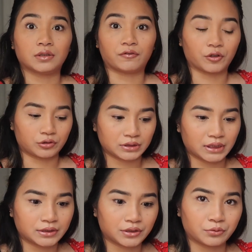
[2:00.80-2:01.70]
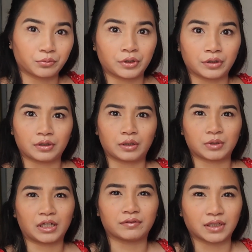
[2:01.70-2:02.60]
photo center where I'm
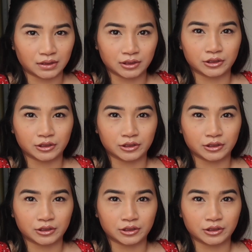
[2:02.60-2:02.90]
gonna have like a